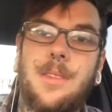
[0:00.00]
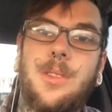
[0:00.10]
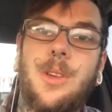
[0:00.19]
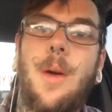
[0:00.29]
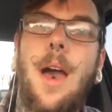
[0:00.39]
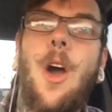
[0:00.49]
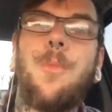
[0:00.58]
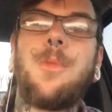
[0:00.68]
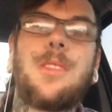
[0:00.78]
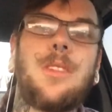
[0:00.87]
So I
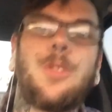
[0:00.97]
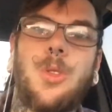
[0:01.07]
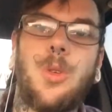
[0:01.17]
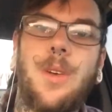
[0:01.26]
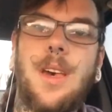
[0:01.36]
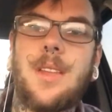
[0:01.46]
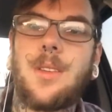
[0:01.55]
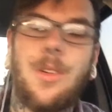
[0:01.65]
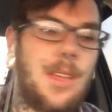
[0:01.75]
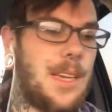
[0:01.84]
hope you still enjoy it. It's
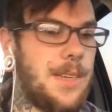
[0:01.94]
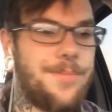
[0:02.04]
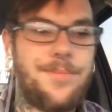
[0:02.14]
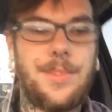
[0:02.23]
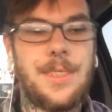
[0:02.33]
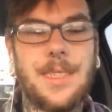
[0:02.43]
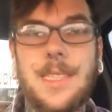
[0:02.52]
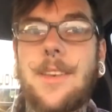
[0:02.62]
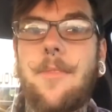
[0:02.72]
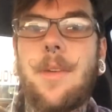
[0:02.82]
only six,
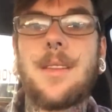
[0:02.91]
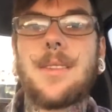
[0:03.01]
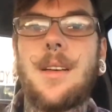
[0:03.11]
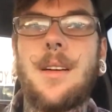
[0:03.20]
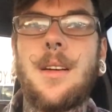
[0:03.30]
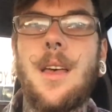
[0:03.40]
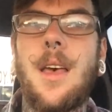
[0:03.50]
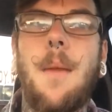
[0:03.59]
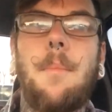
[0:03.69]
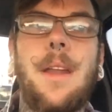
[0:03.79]
seven minutes long,
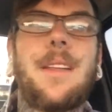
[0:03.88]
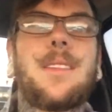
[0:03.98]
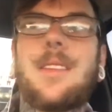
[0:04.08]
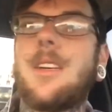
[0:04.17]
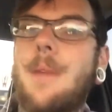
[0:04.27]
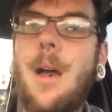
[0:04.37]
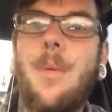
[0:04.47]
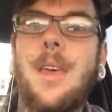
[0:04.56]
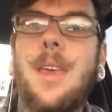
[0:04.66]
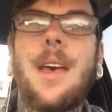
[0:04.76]
but it's still my
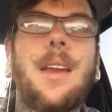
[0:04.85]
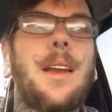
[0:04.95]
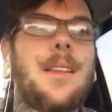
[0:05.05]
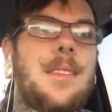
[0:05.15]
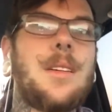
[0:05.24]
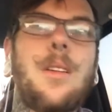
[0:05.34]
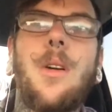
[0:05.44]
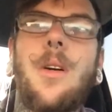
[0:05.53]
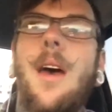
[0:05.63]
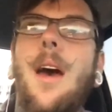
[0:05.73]
weekend and it's still
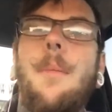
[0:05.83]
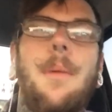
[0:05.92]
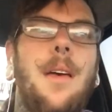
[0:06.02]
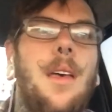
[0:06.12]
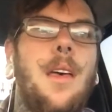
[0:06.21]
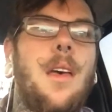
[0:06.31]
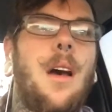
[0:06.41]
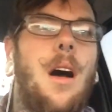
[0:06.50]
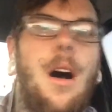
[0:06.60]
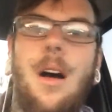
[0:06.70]
going up
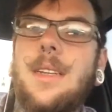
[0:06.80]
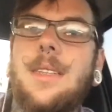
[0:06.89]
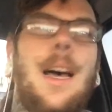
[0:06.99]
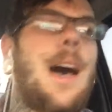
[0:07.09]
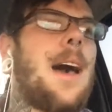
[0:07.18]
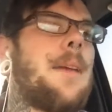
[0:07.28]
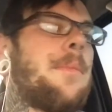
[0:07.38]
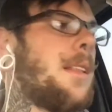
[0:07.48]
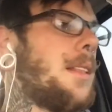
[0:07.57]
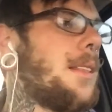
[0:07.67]
on
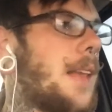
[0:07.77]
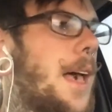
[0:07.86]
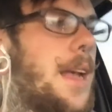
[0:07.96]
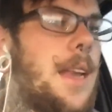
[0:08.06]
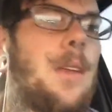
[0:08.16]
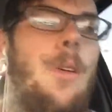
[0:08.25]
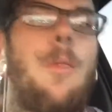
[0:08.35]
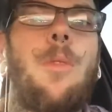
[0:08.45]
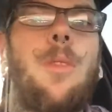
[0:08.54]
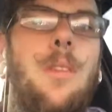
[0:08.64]
time like
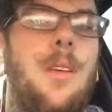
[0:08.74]
normal.